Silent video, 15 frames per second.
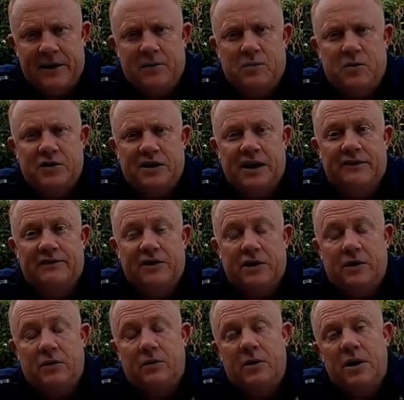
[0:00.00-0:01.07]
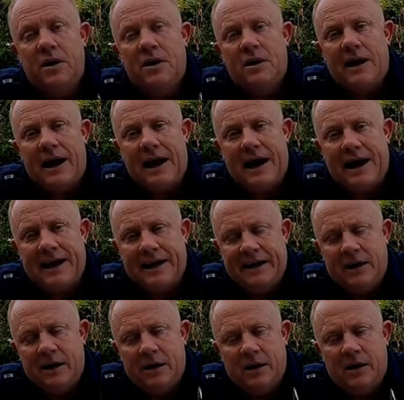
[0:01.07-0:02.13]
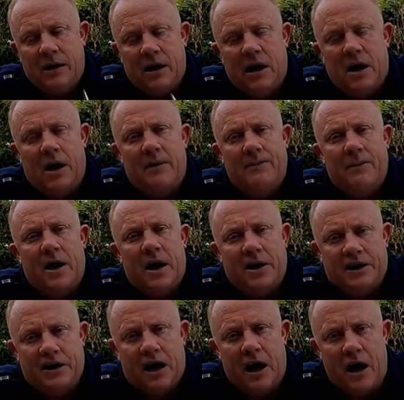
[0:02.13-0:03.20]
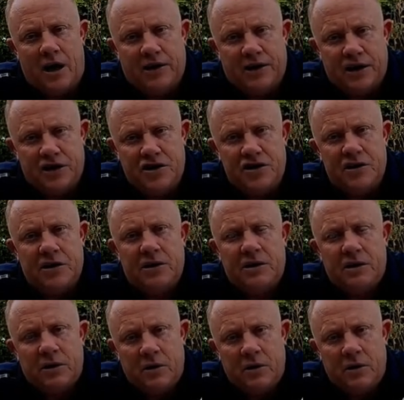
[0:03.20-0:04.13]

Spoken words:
It would give you a yardage